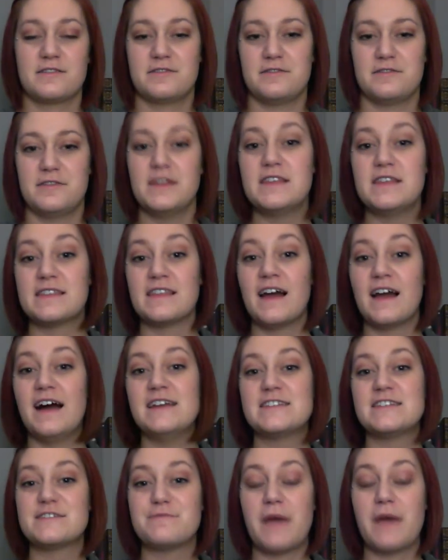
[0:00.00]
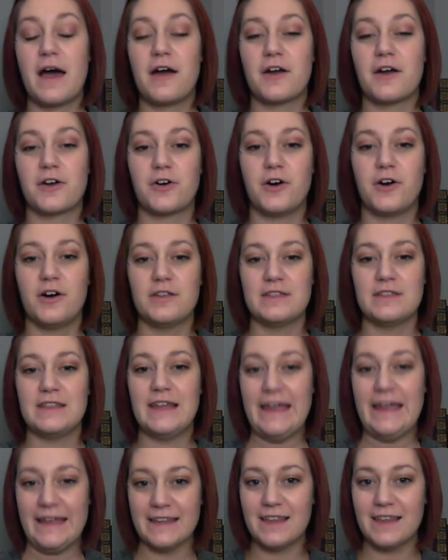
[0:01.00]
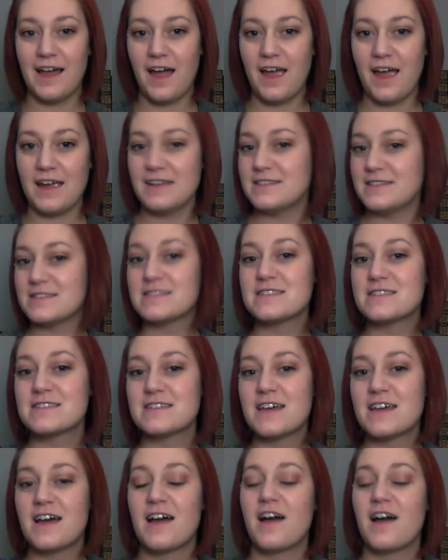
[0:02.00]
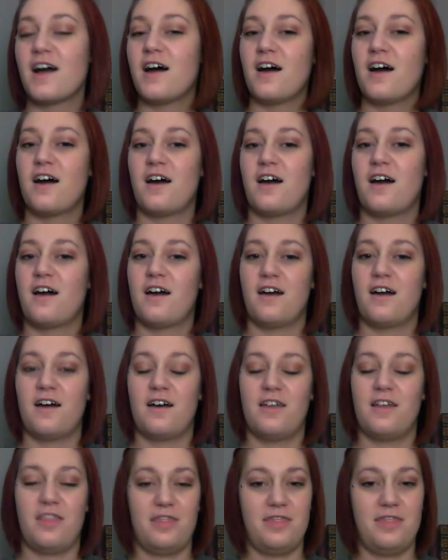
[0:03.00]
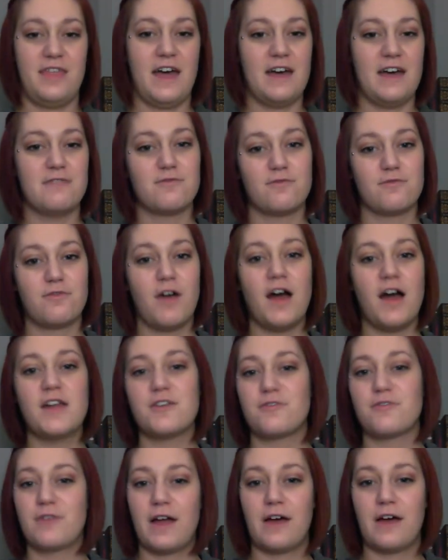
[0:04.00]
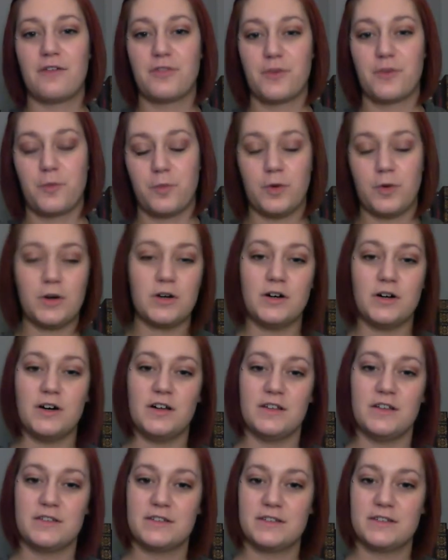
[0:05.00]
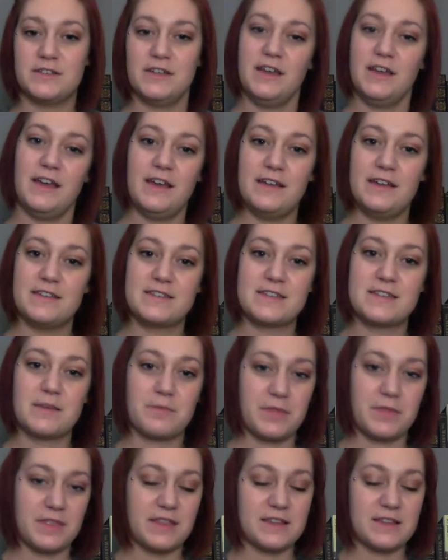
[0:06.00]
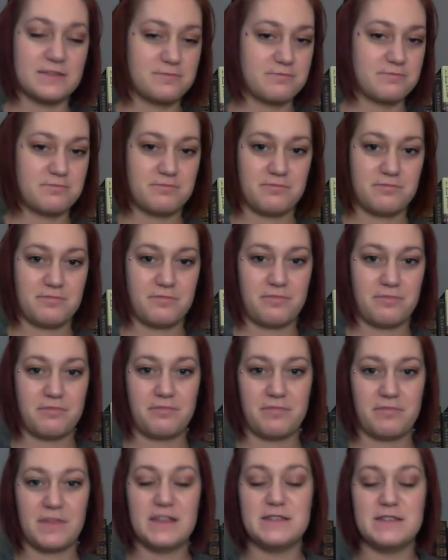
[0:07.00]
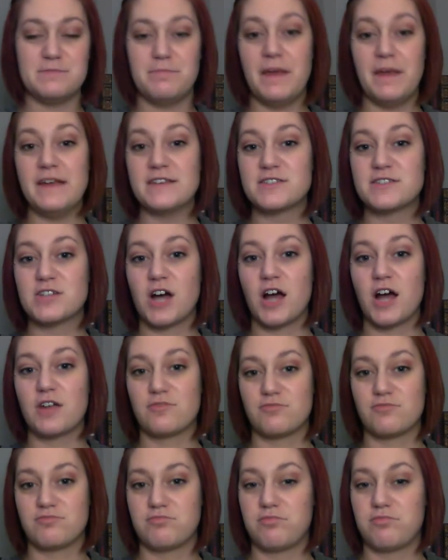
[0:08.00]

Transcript: these lines of power called ley lines that run around the world it's something that is based on